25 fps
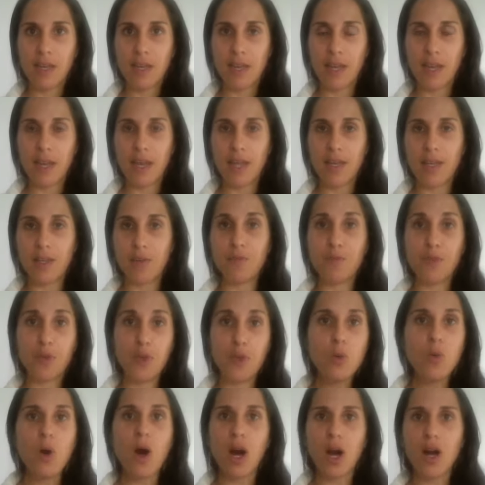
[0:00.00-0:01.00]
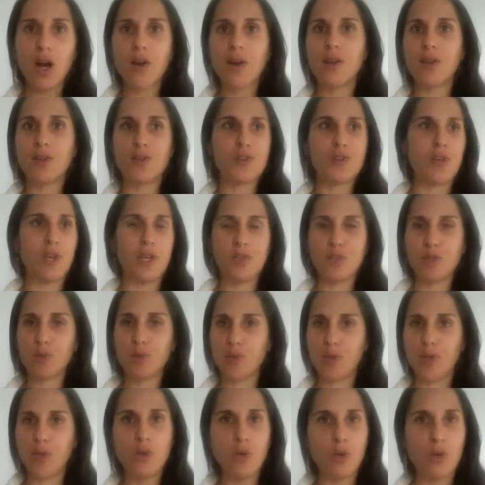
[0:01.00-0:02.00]
And if you are an
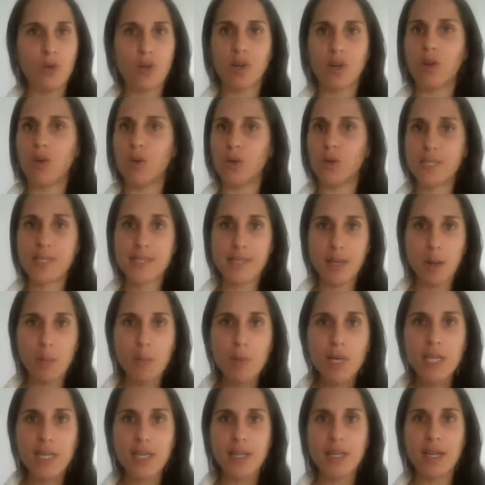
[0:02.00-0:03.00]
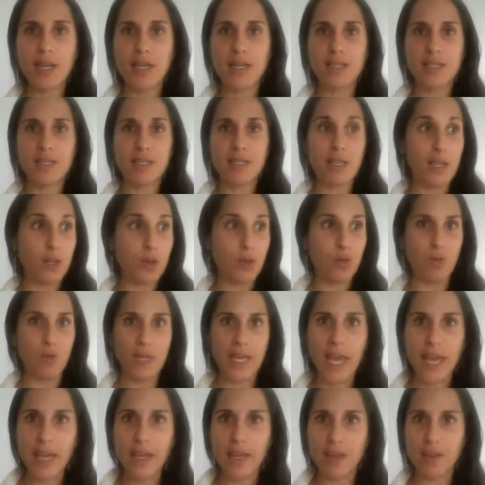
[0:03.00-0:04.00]
entrepreneur or somebody that is a
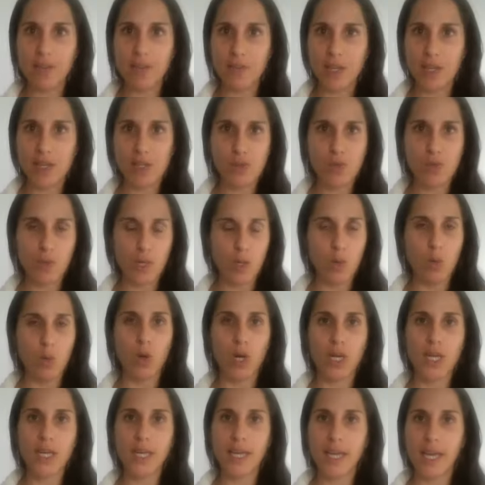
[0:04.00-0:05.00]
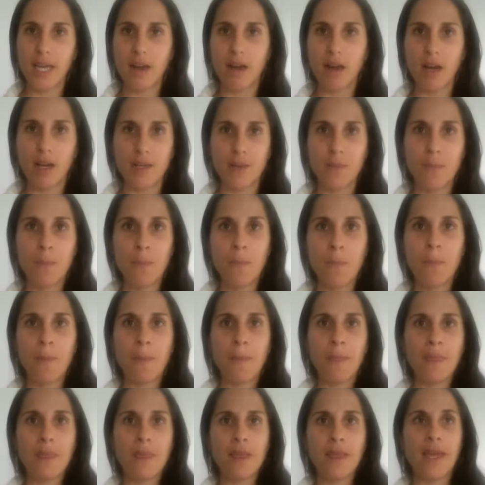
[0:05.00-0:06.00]
creative, that is really working on
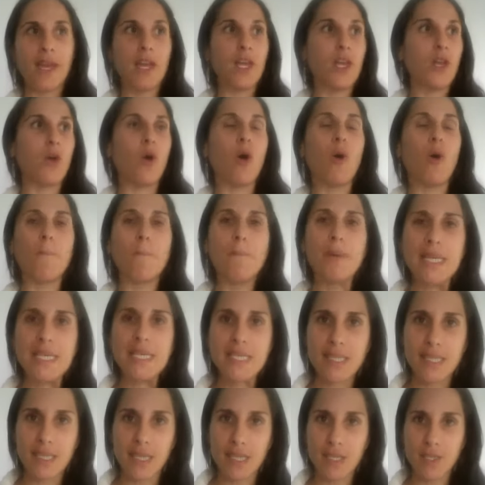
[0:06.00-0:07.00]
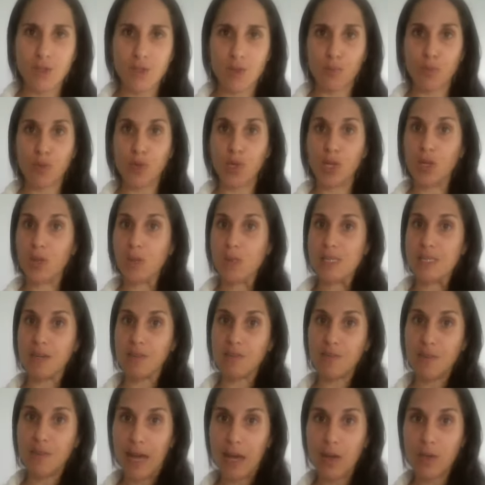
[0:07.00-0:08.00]
getting your own business or putting
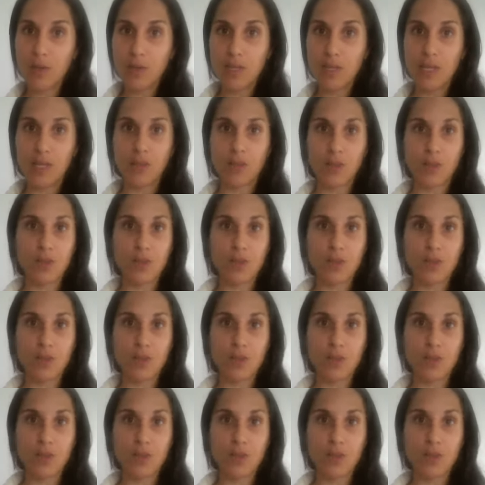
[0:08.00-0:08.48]
yourself out there,